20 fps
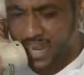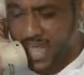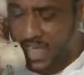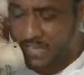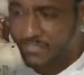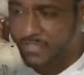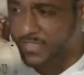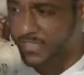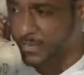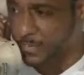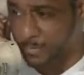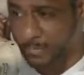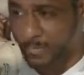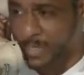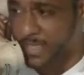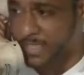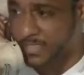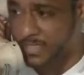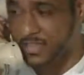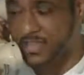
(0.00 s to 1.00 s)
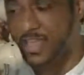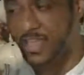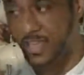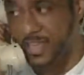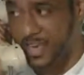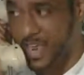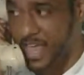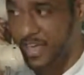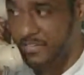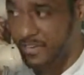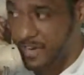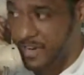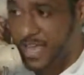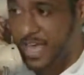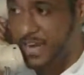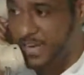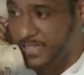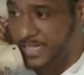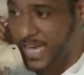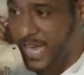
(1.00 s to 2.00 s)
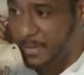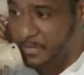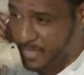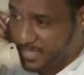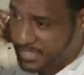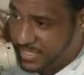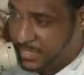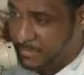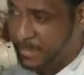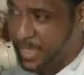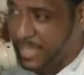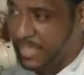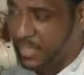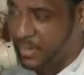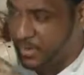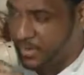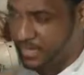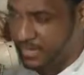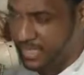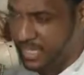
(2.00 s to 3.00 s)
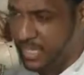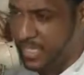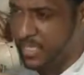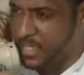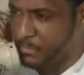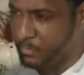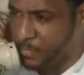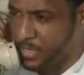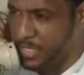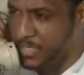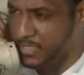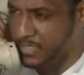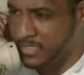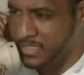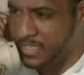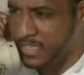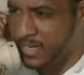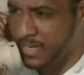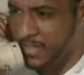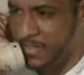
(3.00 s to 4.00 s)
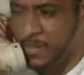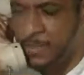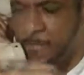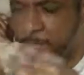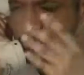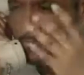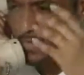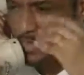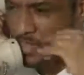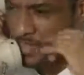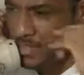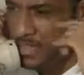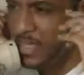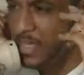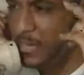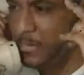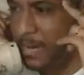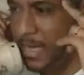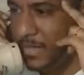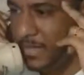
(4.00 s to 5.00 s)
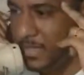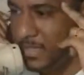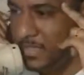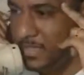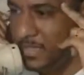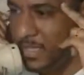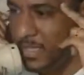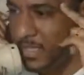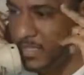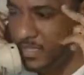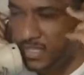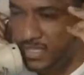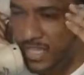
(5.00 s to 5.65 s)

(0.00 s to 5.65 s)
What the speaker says: Life is an amazing thing, and having a lot of time to sit back here and think and read and study, you think about these things.